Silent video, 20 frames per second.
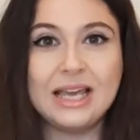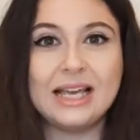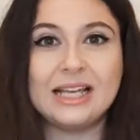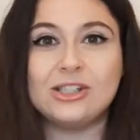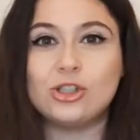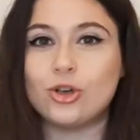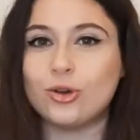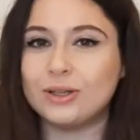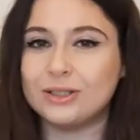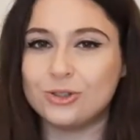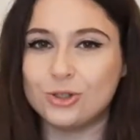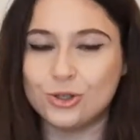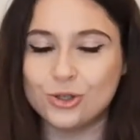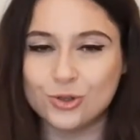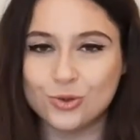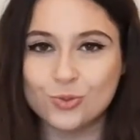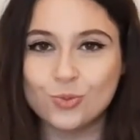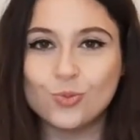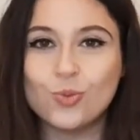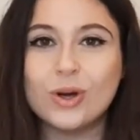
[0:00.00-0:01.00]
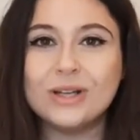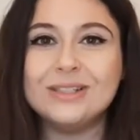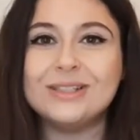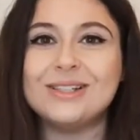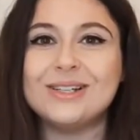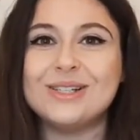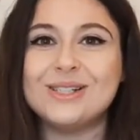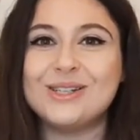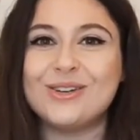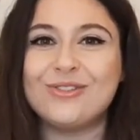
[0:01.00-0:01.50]
is going to do
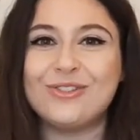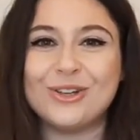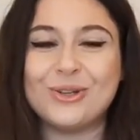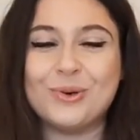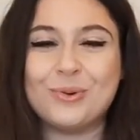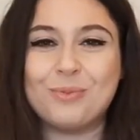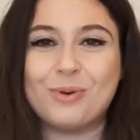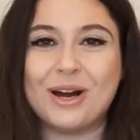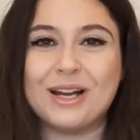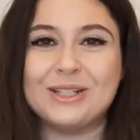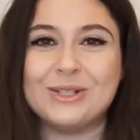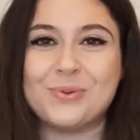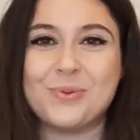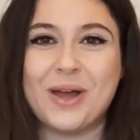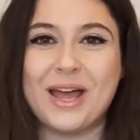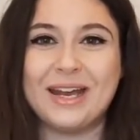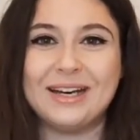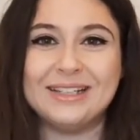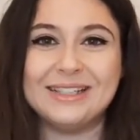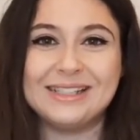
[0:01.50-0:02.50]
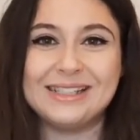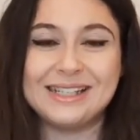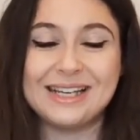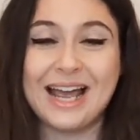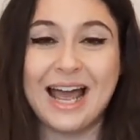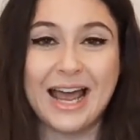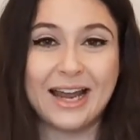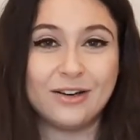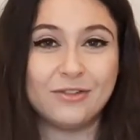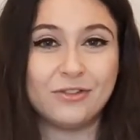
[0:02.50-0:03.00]
wonders for your brand awareness
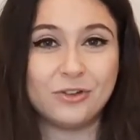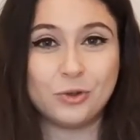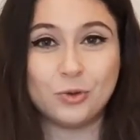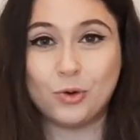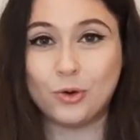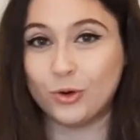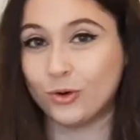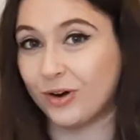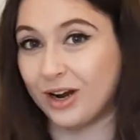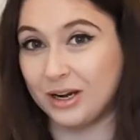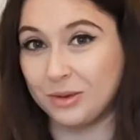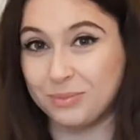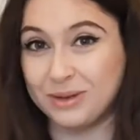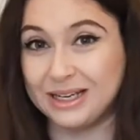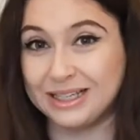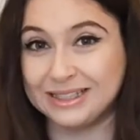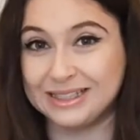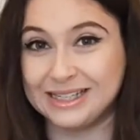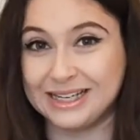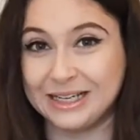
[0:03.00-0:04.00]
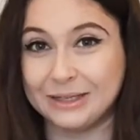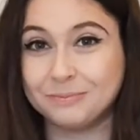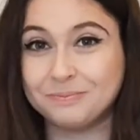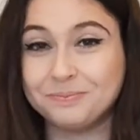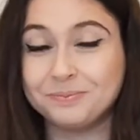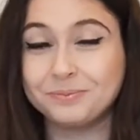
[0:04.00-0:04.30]
and for your credibility.